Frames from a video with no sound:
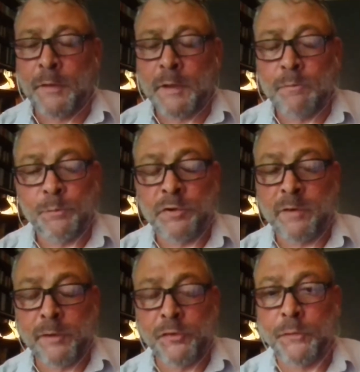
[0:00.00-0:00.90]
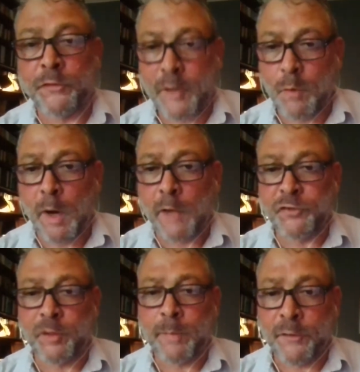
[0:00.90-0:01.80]
had the privilege of seeing wild
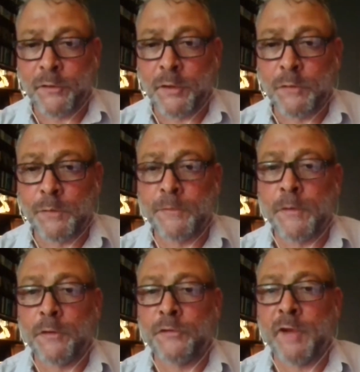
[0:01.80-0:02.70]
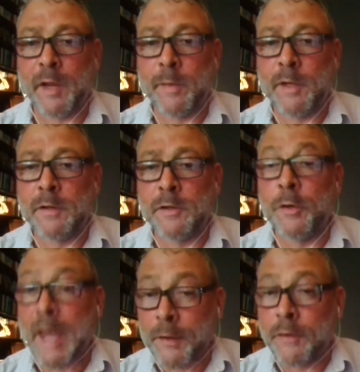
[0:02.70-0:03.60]
chimpanzees for the first time in
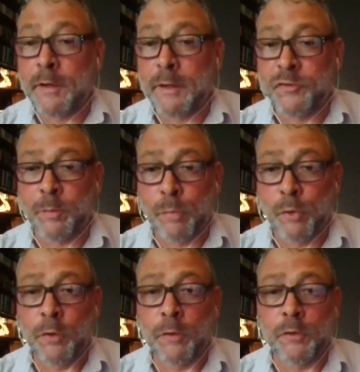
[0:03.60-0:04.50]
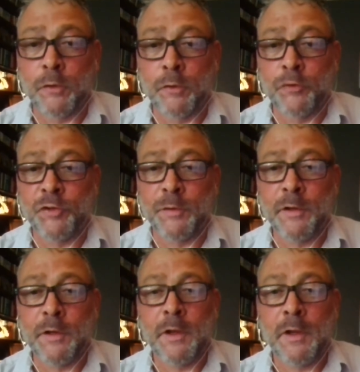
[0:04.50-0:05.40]
Uganda, in Chumbora Gorge
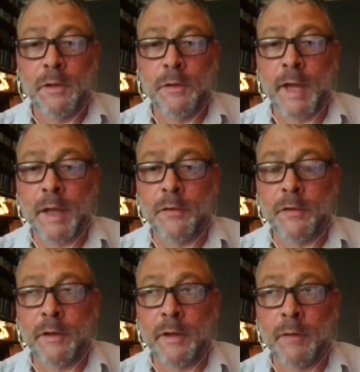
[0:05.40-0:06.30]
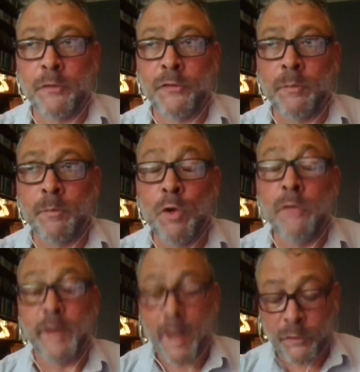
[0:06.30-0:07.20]
in Uganda, and it was a
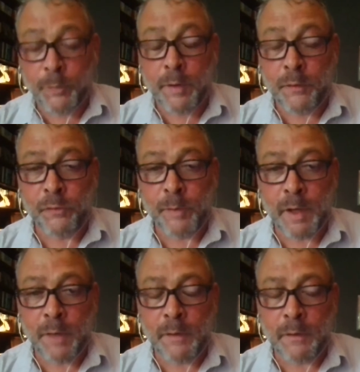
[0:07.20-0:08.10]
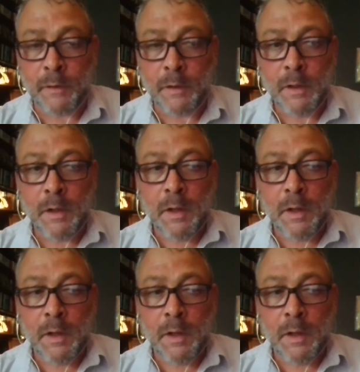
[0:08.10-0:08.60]
moving experience for me. And I think that